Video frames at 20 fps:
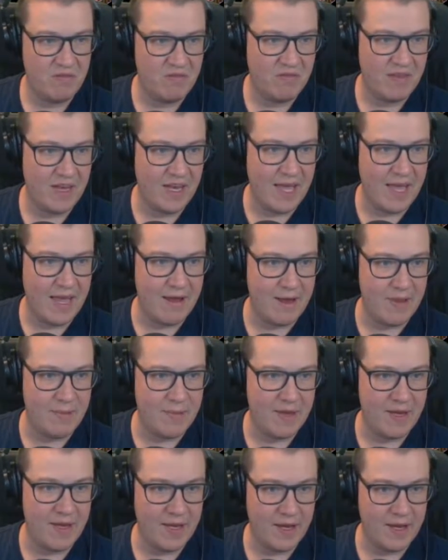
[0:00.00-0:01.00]
fill it out a
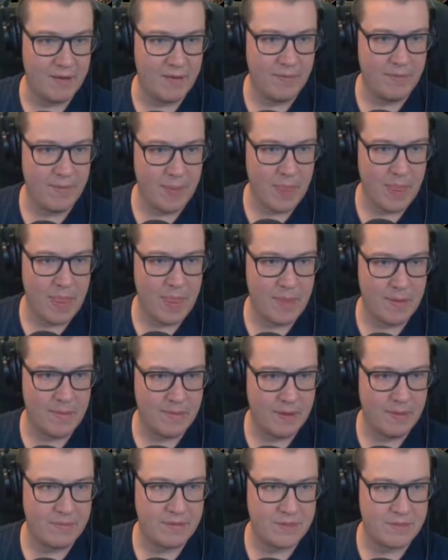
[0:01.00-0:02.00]
bit, you know?
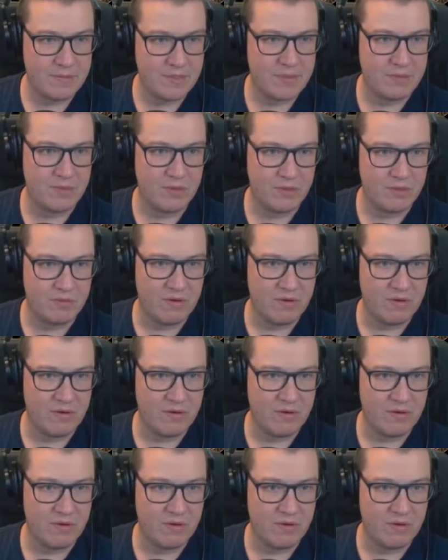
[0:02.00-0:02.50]
Maybe some small